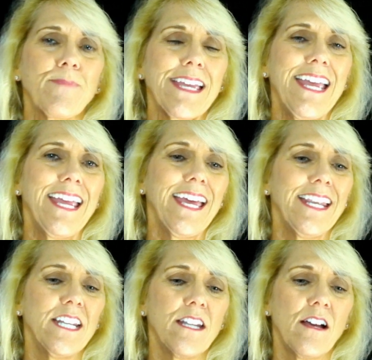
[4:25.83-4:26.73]

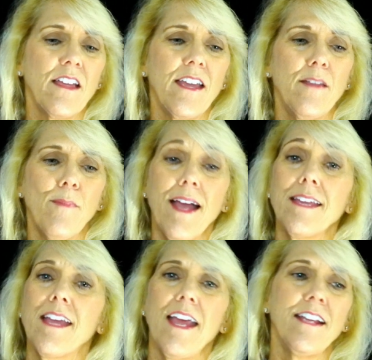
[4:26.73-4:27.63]
And in my
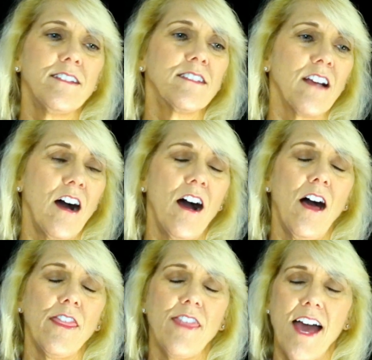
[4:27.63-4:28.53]
case,
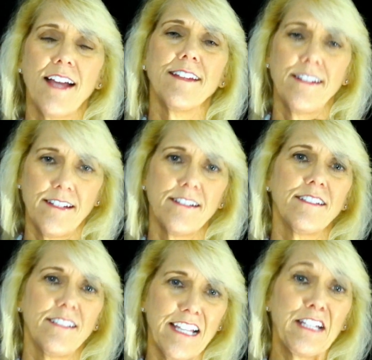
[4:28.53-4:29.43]
that
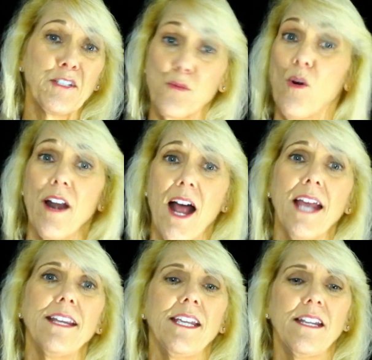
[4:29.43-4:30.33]
is what I
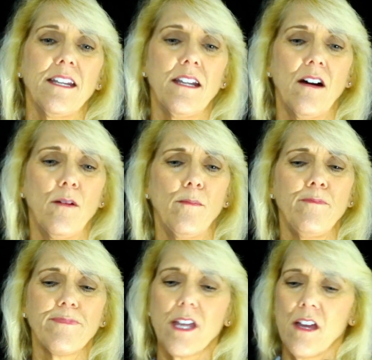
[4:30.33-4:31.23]
needed.
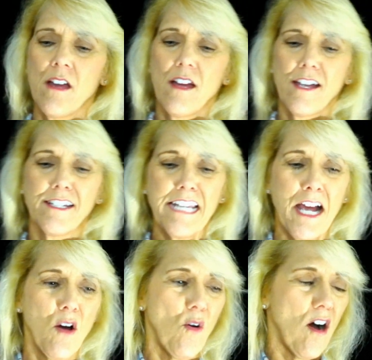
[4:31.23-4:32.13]

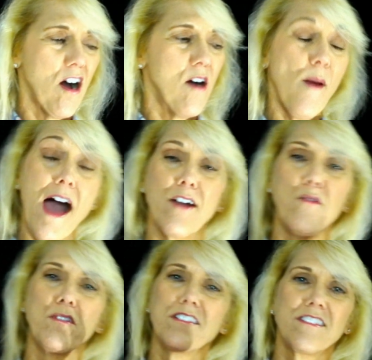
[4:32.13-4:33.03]
Now, I don't
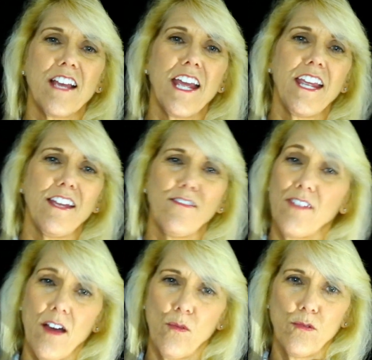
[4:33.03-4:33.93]
want to say if
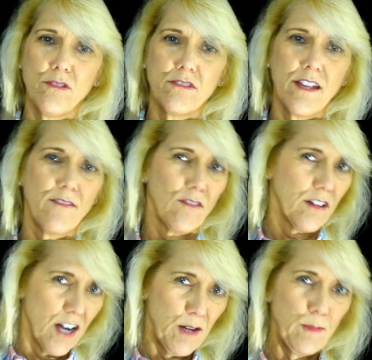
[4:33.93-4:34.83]
that was ever
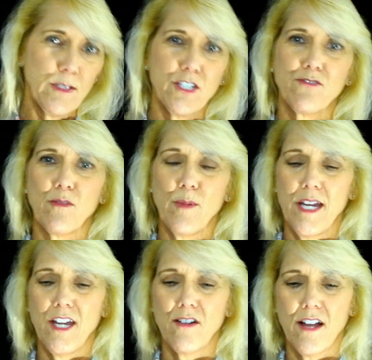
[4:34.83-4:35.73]
accomplished for
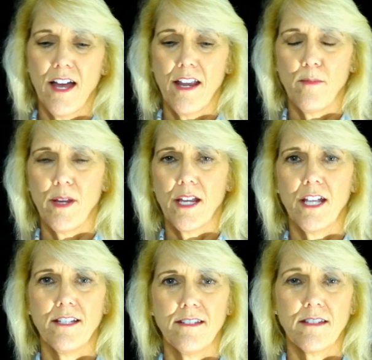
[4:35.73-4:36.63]
me or not,
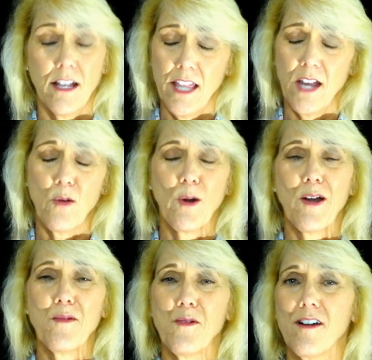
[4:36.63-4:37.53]
because I like where
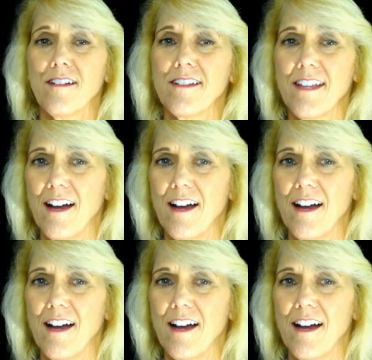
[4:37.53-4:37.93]
I work,